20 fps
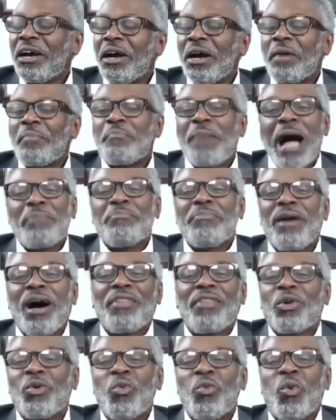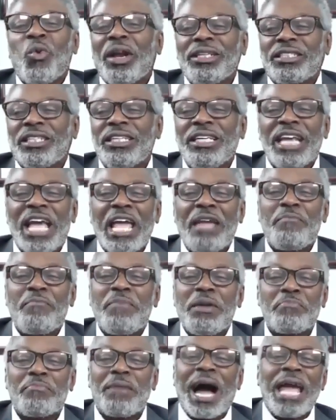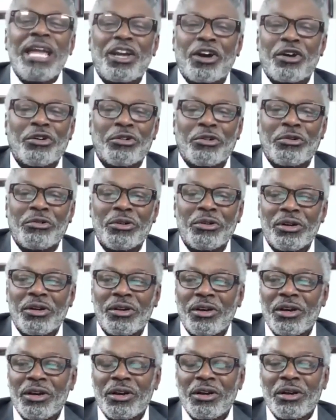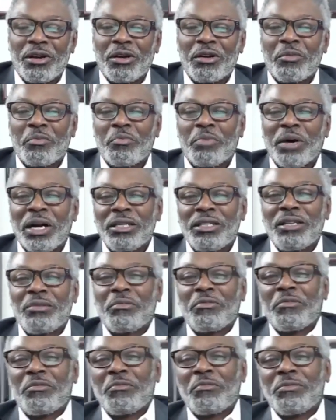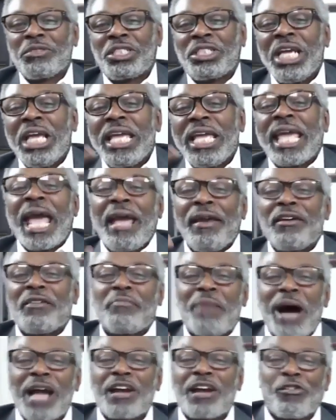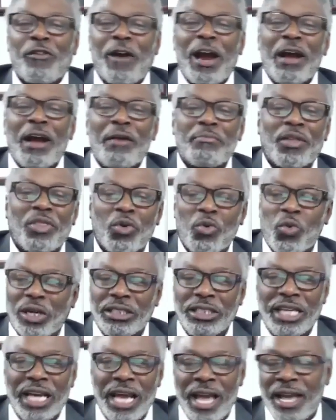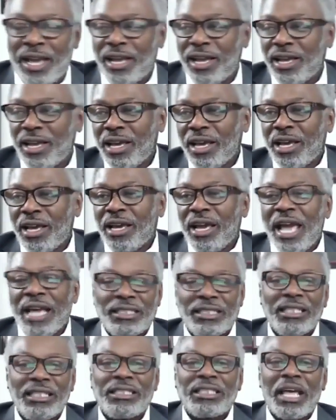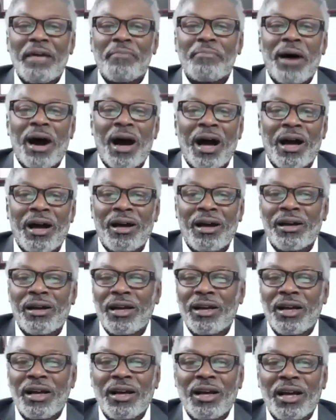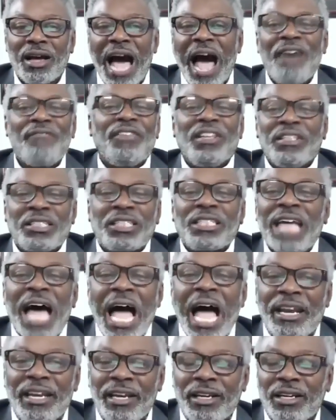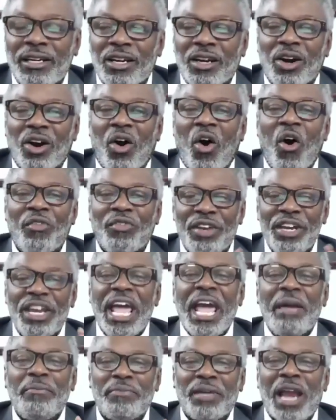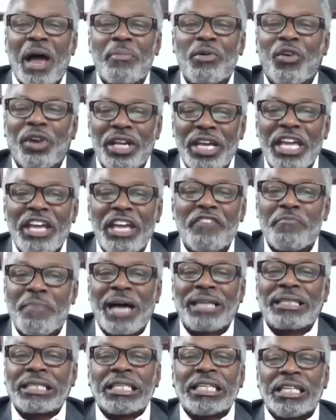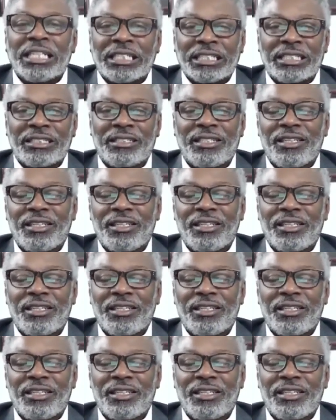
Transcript: my mother wanted to name me Michael, but she came to my grandmother one day and she said, "Ma, I've decided on the name that I'm going to give my son."